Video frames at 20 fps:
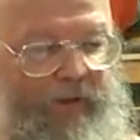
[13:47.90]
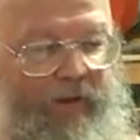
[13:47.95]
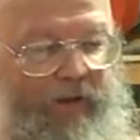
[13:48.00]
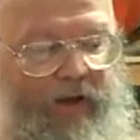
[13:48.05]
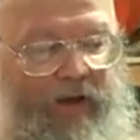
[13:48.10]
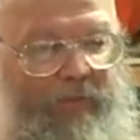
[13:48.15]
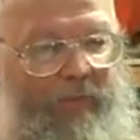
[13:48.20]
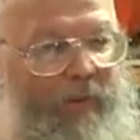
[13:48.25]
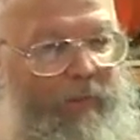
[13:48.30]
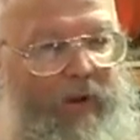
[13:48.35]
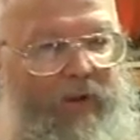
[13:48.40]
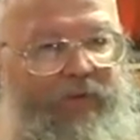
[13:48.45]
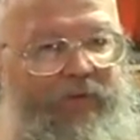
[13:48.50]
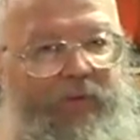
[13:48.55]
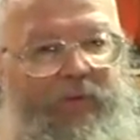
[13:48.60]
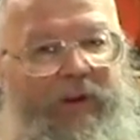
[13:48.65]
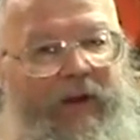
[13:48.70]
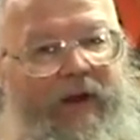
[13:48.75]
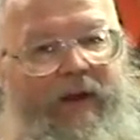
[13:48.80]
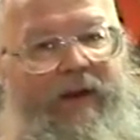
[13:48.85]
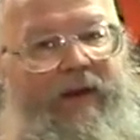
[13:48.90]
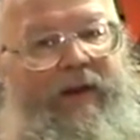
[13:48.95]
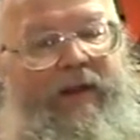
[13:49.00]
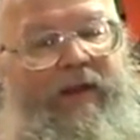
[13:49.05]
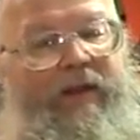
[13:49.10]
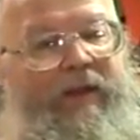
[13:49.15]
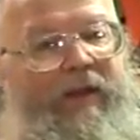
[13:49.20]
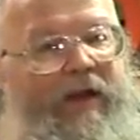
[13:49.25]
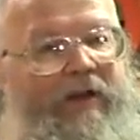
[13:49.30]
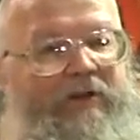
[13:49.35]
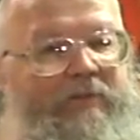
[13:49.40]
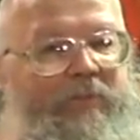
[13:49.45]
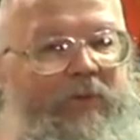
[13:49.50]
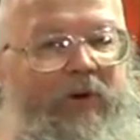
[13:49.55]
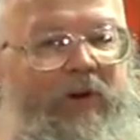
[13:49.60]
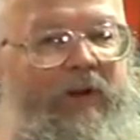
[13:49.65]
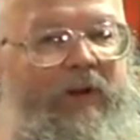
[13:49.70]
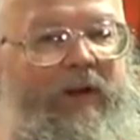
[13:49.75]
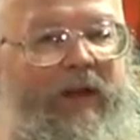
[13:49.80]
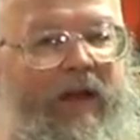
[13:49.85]
Um, I'm also not any expert
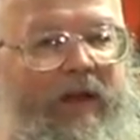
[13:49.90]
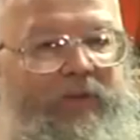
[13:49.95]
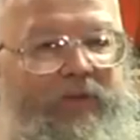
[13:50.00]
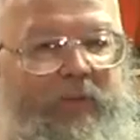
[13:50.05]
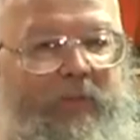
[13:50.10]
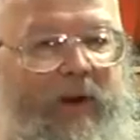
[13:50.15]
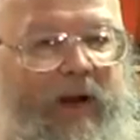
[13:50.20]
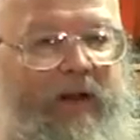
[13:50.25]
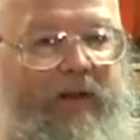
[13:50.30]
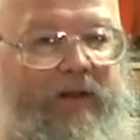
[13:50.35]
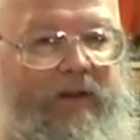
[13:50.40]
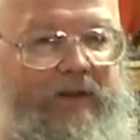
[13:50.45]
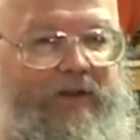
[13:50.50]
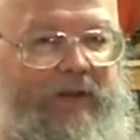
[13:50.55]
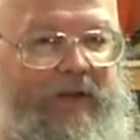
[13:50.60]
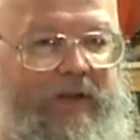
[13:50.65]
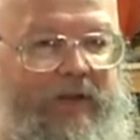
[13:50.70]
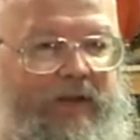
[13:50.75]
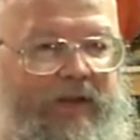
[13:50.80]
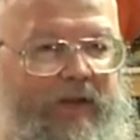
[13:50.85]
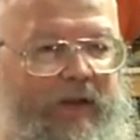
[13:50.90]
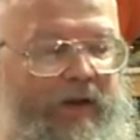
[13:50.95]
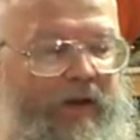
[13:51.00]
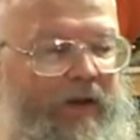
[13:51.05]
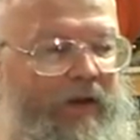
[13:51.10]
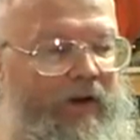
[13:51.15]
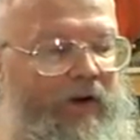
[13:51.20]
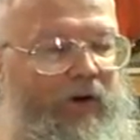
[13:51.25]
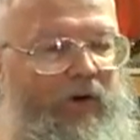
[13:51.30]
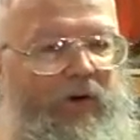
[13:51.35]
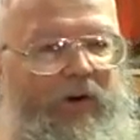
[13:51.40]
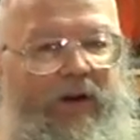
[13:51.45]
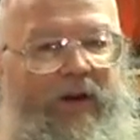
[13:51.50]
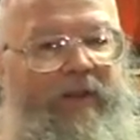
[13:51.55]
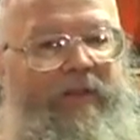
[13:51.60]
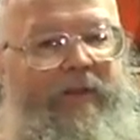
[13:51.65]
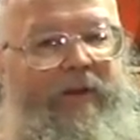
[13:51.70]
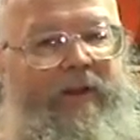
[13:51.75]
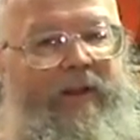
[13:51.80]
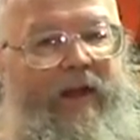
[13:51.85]
on anthropology or
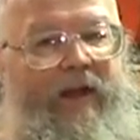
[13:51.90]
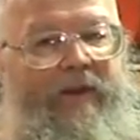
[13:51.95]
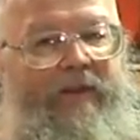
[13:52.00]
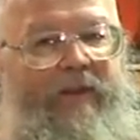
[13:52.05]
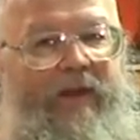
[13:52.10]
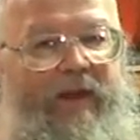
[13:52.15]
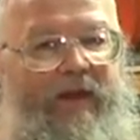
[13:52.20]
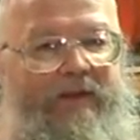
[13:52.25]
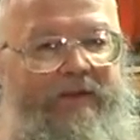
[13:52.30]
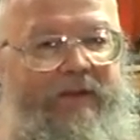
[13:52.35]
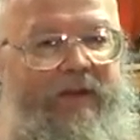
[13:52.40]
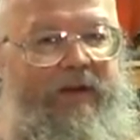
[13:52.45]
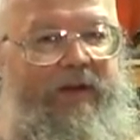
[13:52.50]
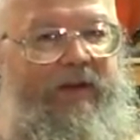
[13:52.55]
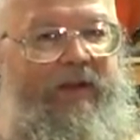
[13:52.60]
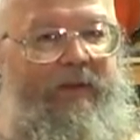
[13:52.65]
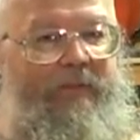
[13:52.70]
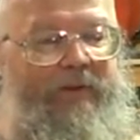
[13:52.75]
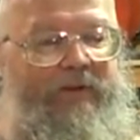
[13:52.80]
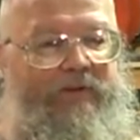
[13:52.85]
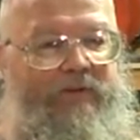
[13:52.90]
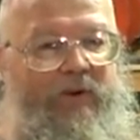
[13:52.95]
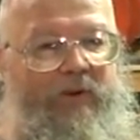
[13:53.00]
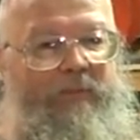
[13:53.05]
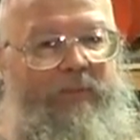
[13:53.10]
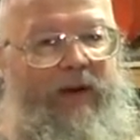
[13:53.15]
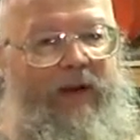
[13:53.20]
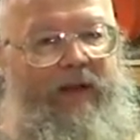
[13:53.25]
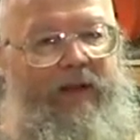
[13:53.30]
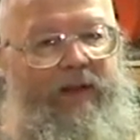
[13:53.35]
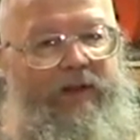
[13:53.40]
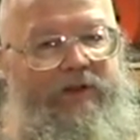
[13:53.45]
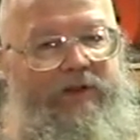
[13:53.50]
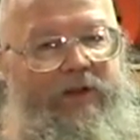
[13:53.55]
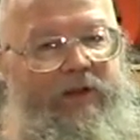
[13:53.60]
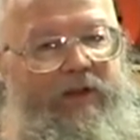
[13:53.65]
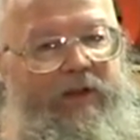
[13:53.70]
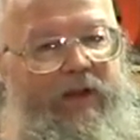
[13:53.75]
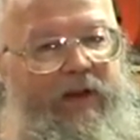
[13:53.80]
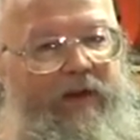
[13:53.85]
anything like that. I studied chemistry and
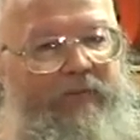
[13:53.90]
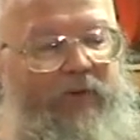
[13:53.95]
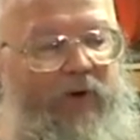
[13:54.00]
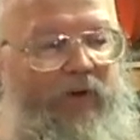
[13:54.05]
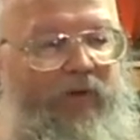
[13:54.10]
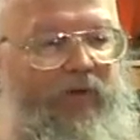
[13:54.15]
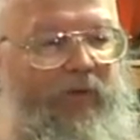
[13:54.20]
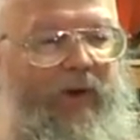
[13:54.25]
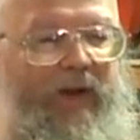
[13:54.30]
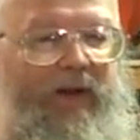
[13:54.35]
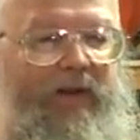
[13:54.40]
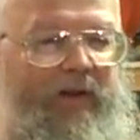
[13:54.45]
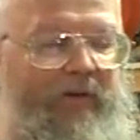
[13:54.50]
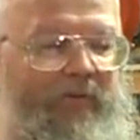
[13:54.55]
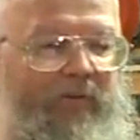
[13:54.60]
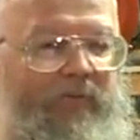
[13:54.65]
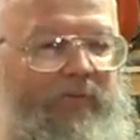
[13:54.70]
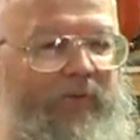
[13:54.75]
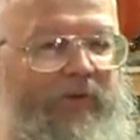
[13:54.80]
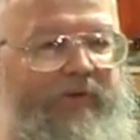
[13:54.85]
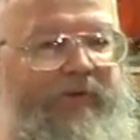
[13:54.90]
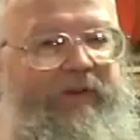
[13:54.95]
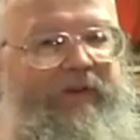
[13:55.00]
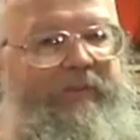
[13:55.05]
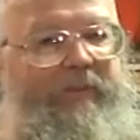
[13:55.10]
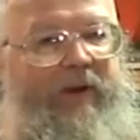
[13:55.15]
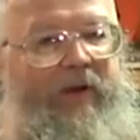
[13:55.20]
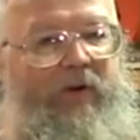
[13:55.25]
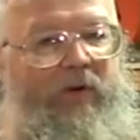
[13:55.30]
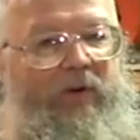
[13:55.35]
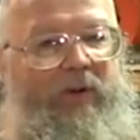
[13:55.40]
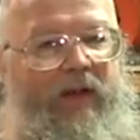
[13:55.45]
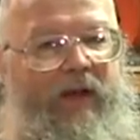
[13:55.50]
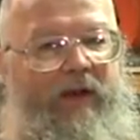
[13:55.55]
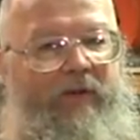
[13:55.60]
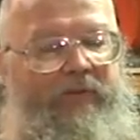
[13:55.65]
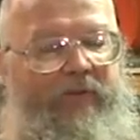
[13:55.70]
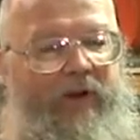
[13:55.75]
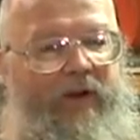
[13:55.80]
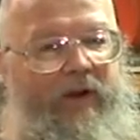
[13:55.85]
biology, and I've also had a love of physics my whole
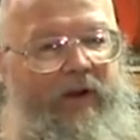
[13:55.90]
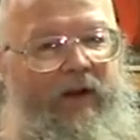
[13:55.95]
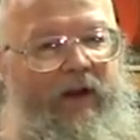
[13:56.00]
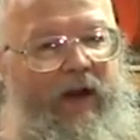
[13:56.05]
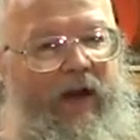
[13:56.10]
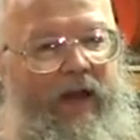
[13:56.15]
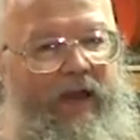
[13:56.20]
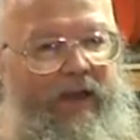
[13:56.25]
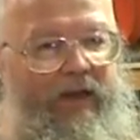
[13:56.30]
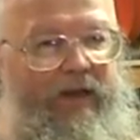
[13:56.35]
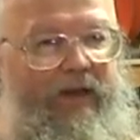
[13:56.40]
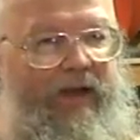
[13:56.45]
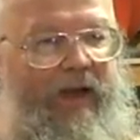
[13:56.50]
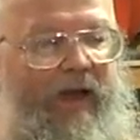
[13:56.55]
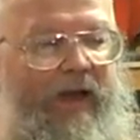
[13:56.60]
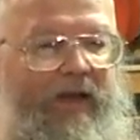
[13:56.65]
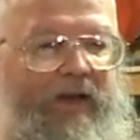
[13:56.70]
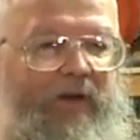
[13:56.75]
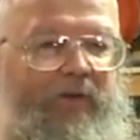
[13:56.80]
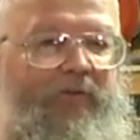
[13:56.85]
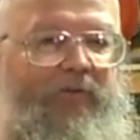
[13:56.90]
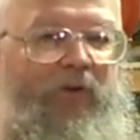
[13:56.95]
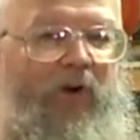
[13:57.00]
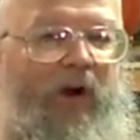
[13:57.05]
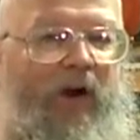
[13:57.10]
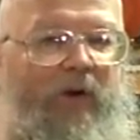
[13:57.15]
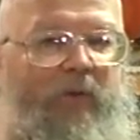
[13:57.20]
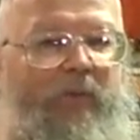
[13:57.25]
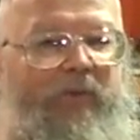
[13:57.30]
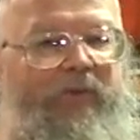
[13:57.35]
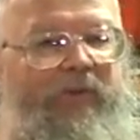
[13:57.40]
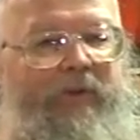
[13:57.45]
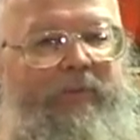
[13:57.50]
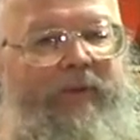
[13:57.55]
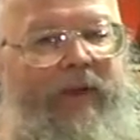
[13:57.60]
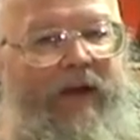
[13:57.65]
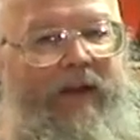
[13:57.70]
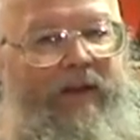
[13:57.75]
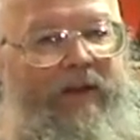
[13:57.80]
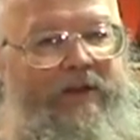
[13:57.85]
life. I can kind of talk with some
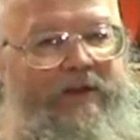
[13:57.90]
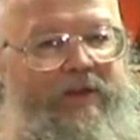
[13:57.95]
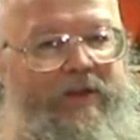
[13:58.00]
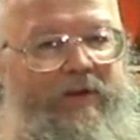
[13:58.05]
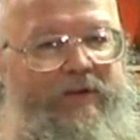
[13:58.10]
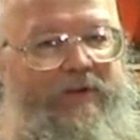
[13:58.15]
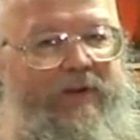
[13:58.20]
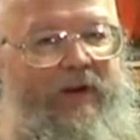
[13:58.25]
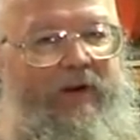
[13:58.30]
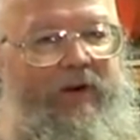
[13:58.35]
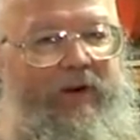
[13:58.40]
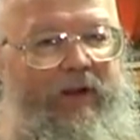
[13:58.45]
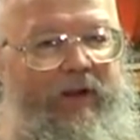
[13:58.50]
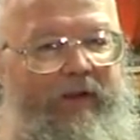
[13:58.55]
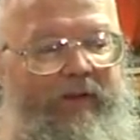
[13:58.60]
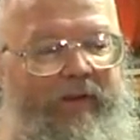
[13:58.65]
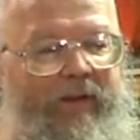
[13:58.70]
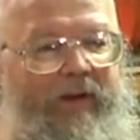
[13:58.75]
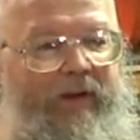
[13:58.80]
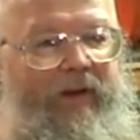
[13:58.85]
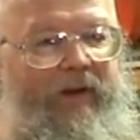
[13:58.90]
knowledge in those areas.